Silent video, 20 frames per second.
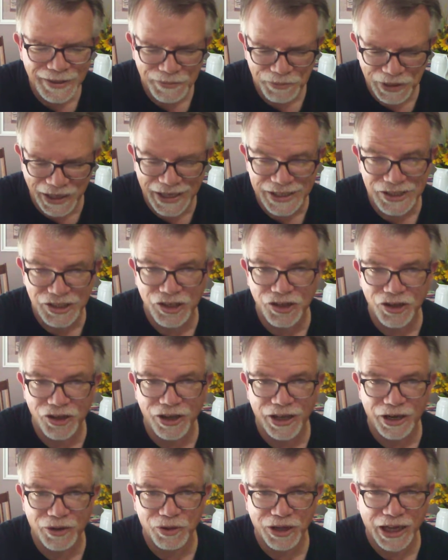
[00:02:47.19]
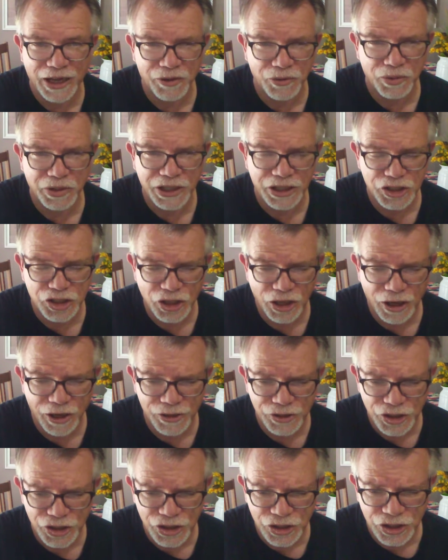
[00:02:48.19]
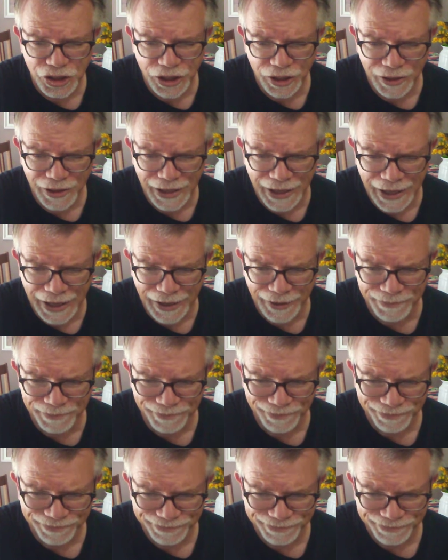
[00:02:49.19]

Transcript: But it's good. It kind of recharges you,